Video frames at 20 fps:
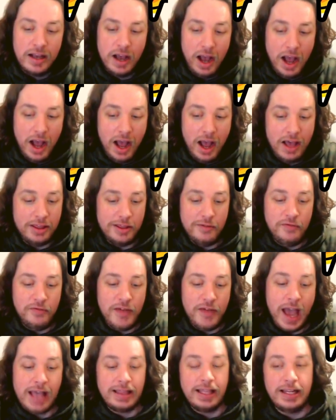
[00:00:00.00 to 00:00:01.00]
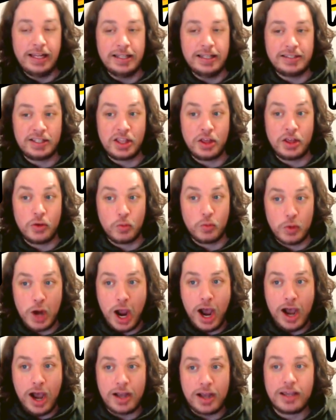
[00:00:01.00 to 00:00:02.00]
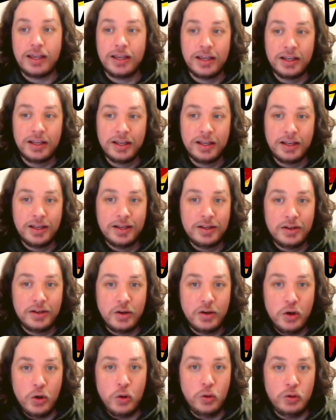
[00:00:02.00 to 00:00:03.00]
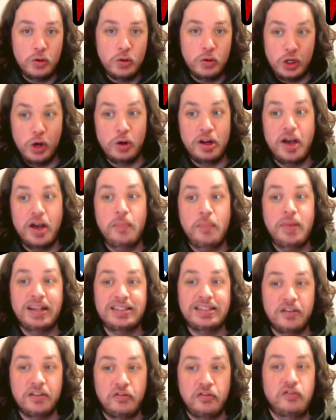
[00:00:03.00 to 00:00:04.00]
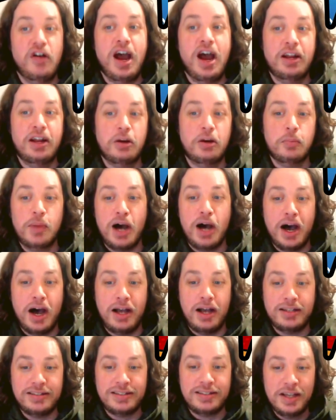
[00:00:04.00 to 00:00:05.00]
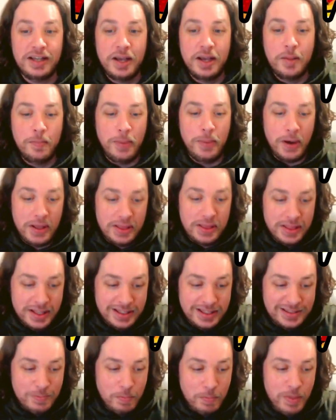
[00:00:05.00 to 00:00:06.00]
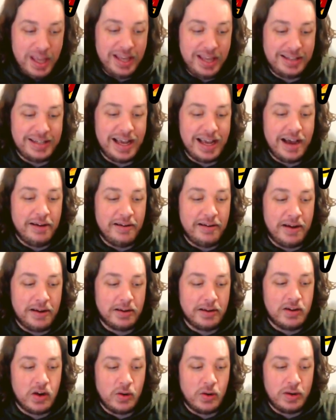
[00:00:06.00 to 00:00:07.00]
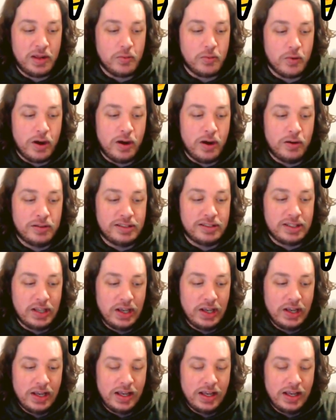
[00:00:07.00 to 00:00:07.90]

uh, the fact that it's The Rock who showed up as the final boss, putting this beat down on Cody Rhodes.